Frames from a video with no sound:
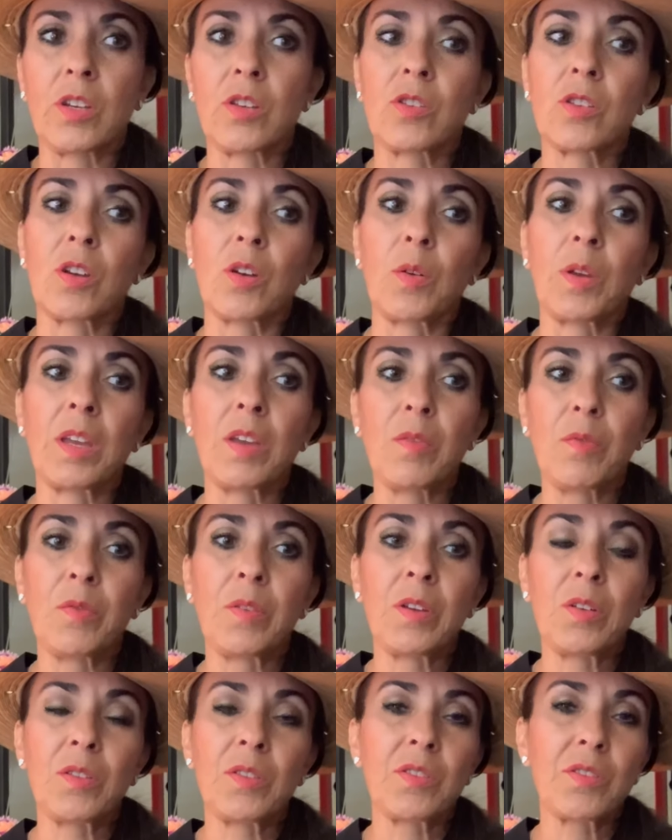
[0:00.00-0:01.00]
So he
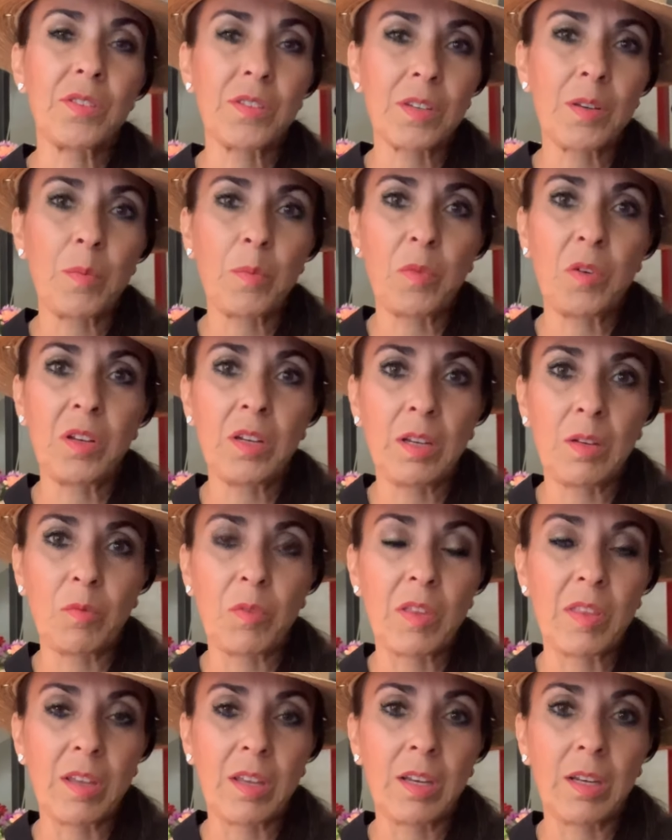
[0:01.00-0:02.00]
feels there's someone
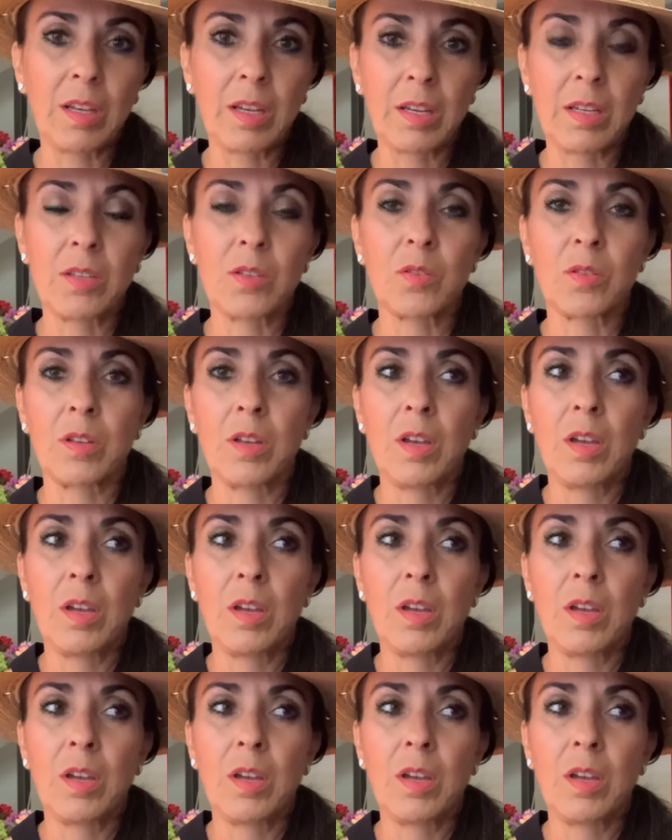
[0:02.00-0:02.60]
within his